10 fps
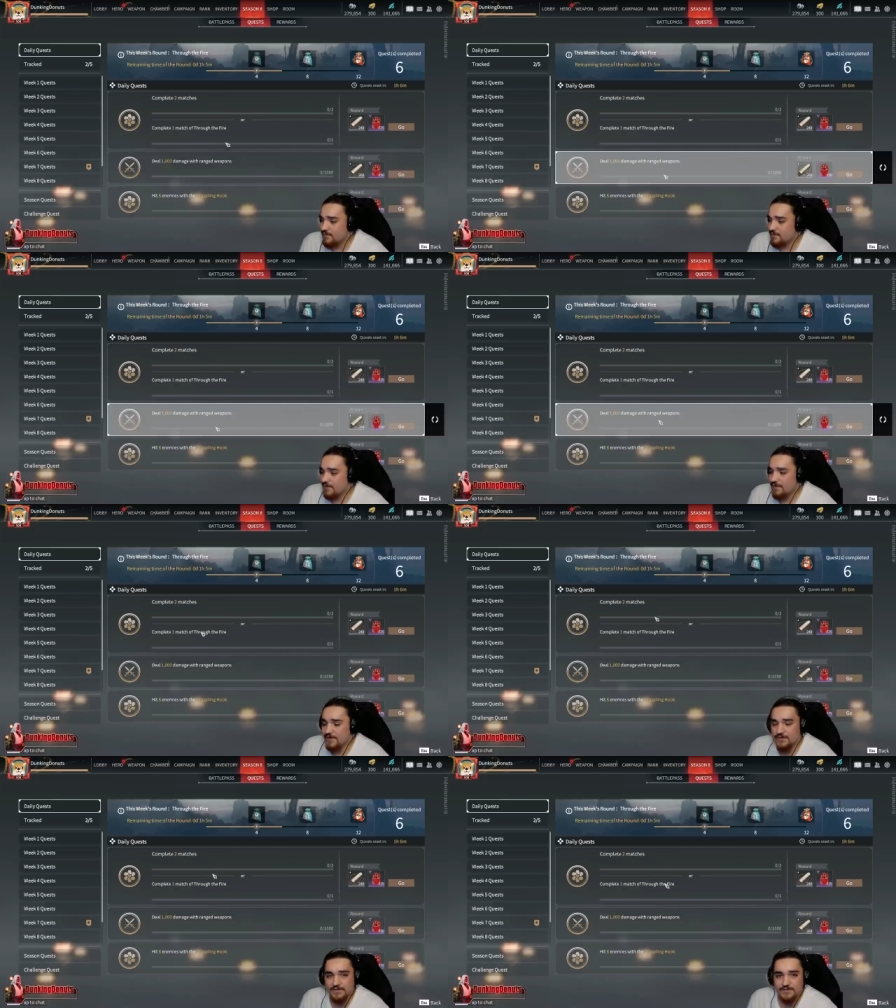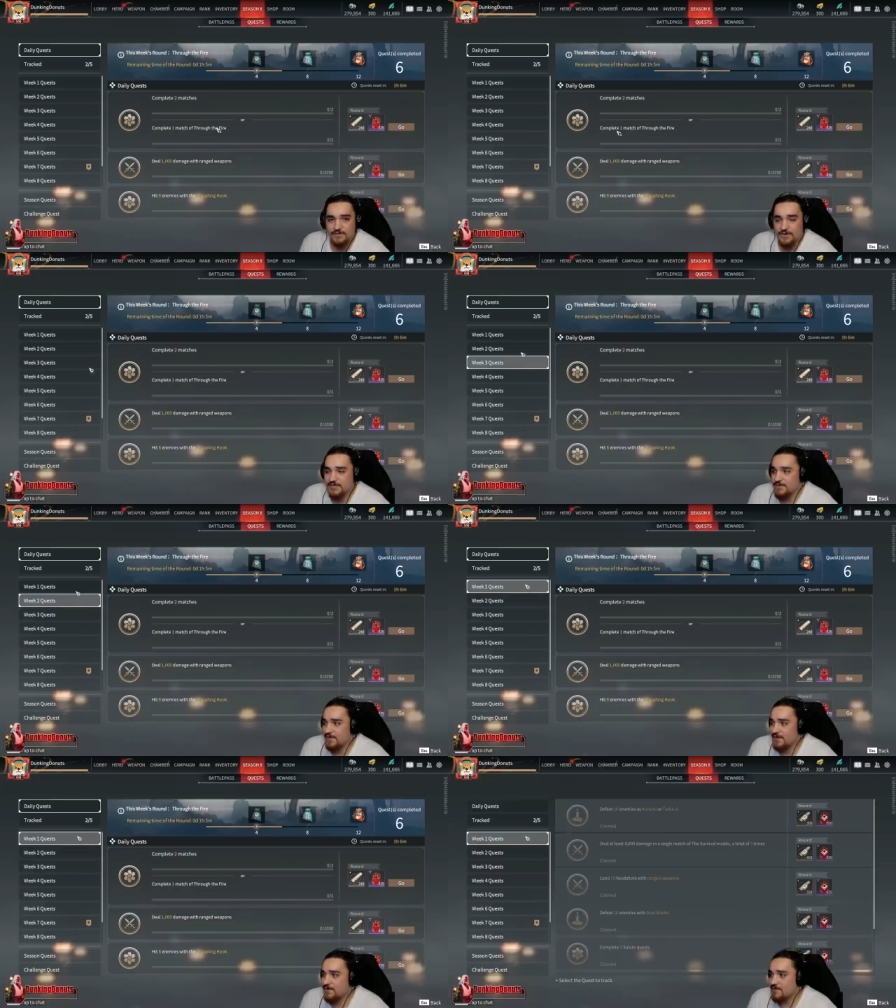Nothing too crazy
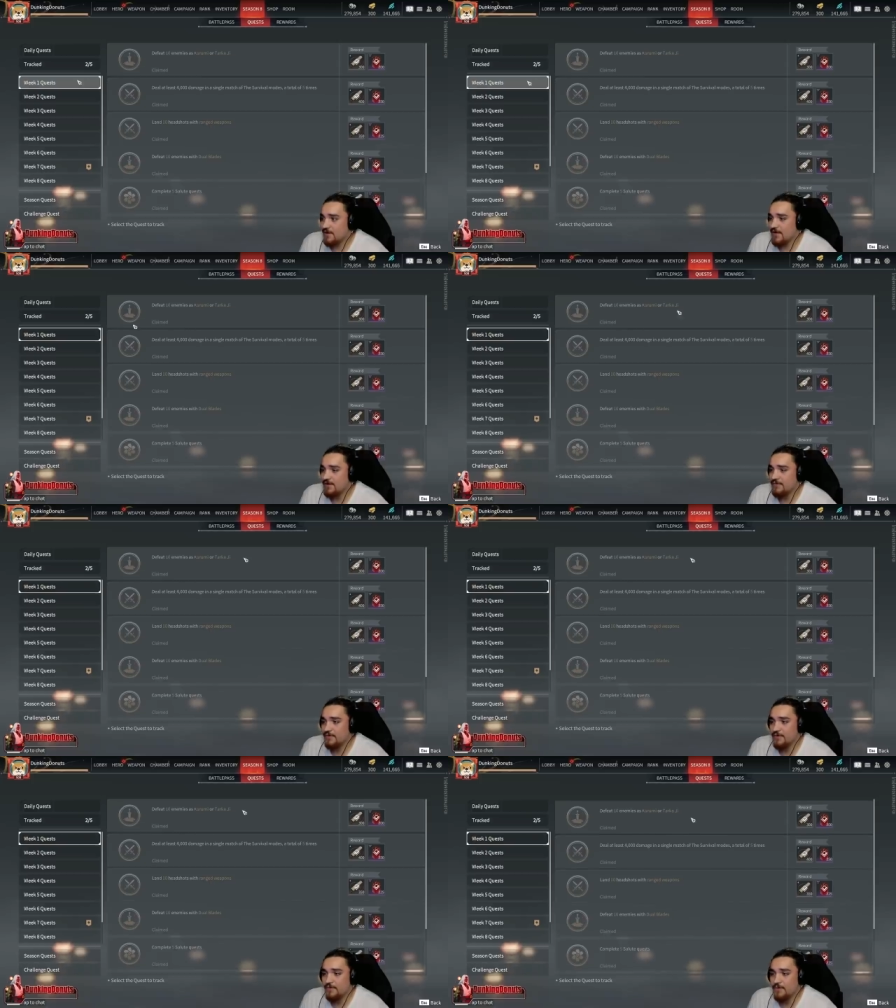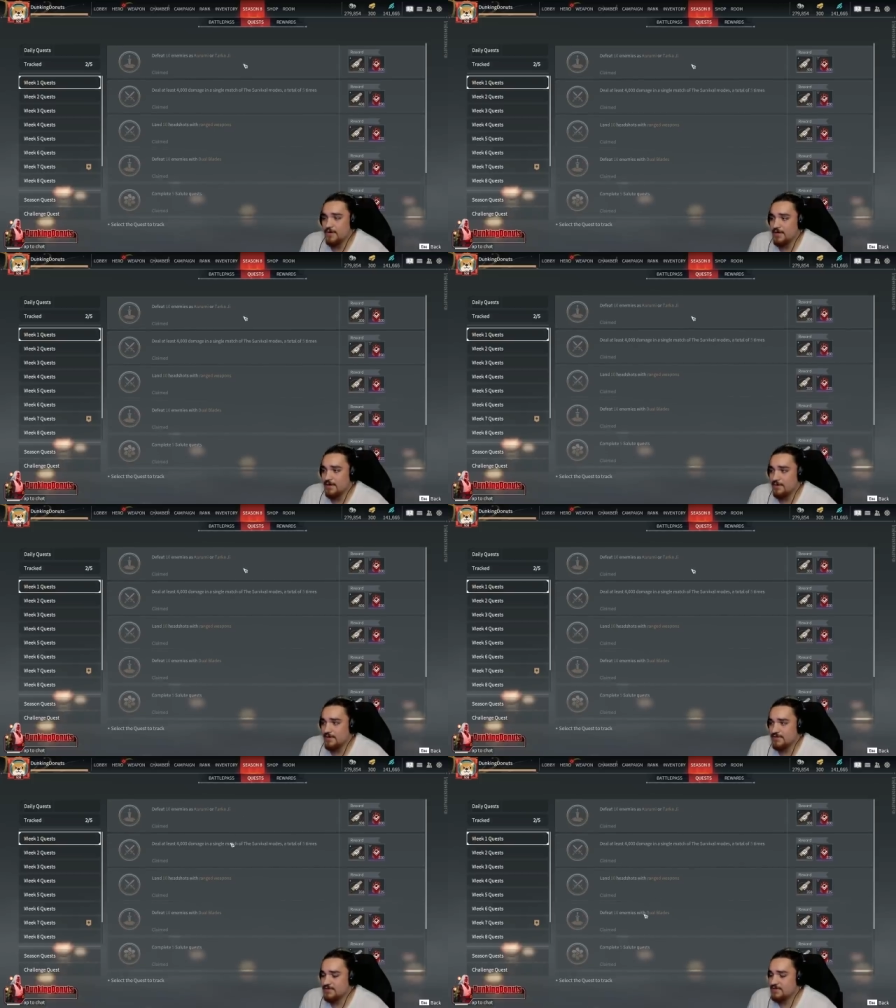about that. You're going to have all your weekly
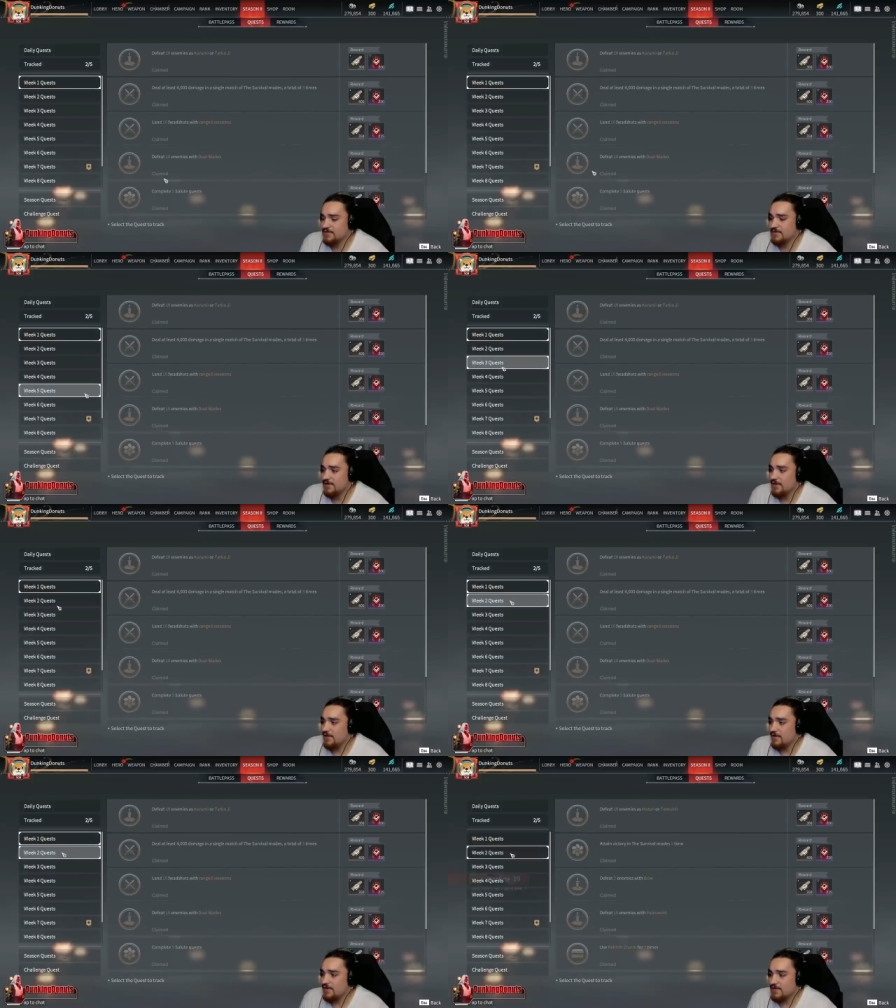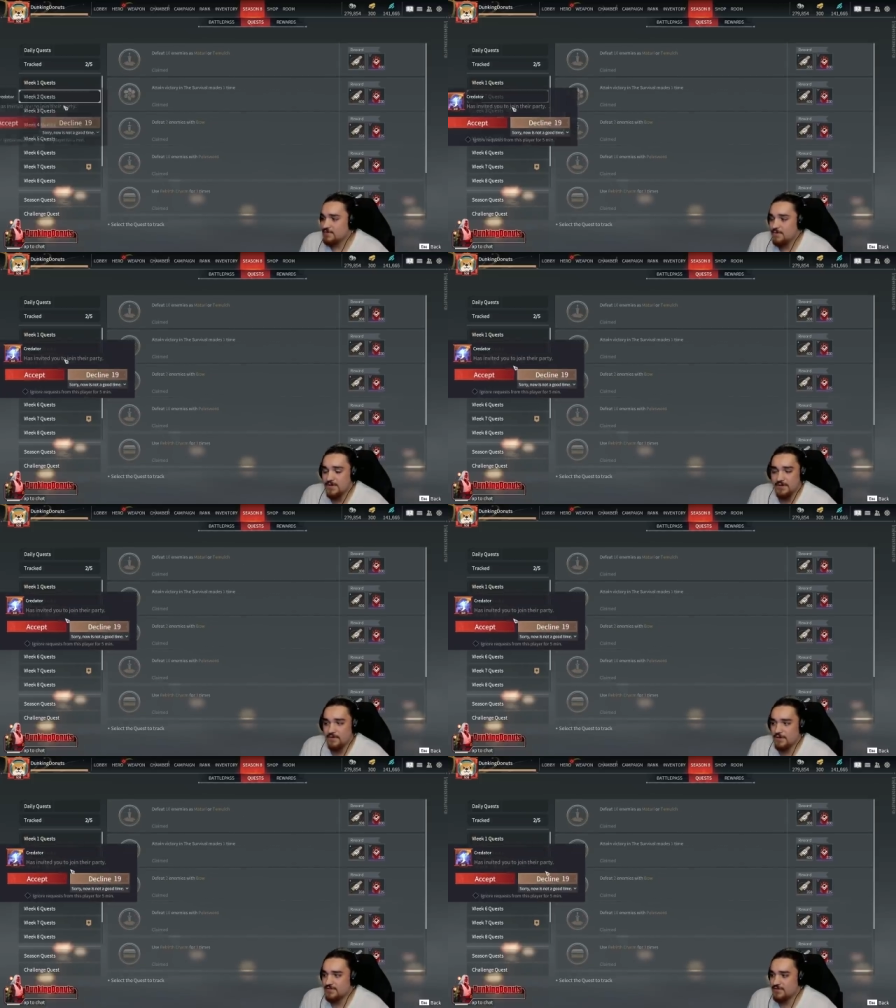quests. These week
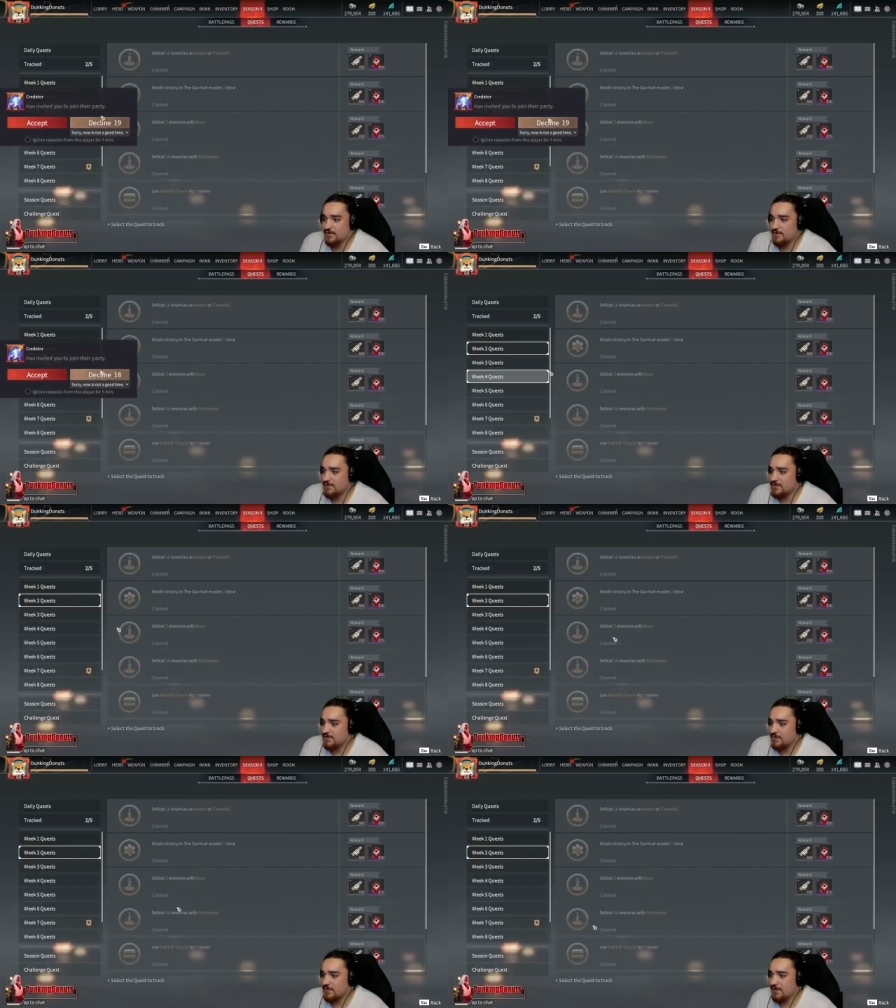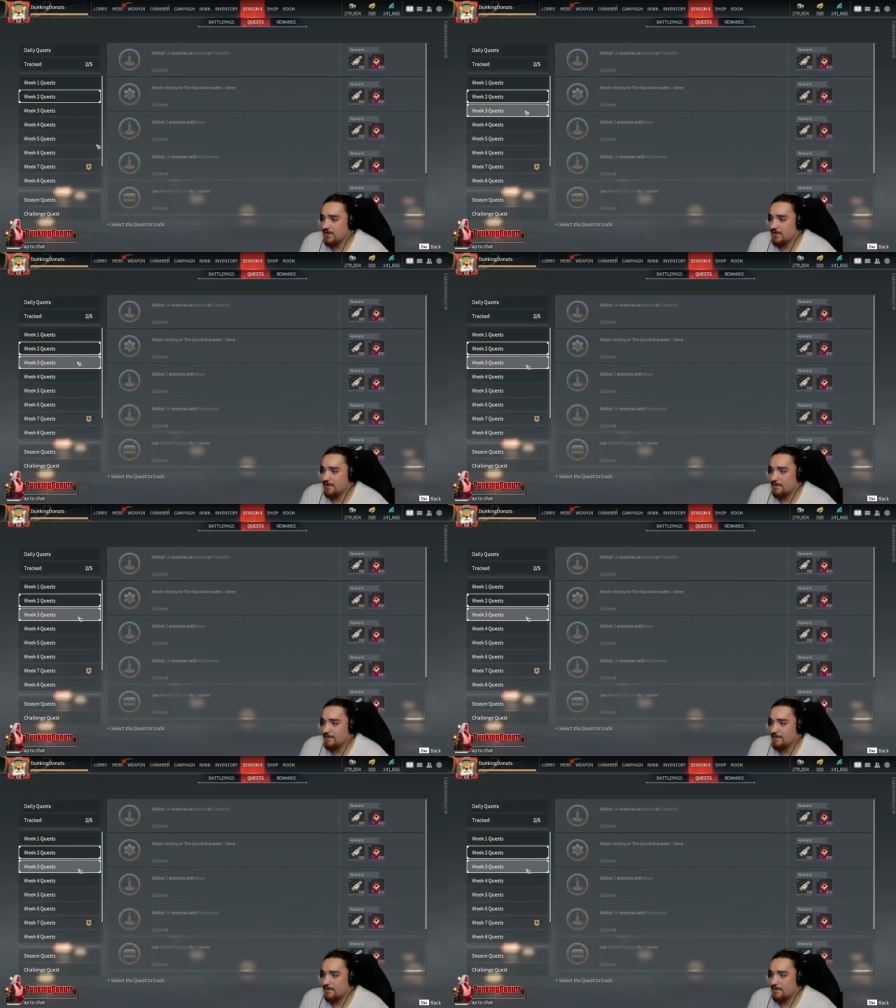quests are going to uh,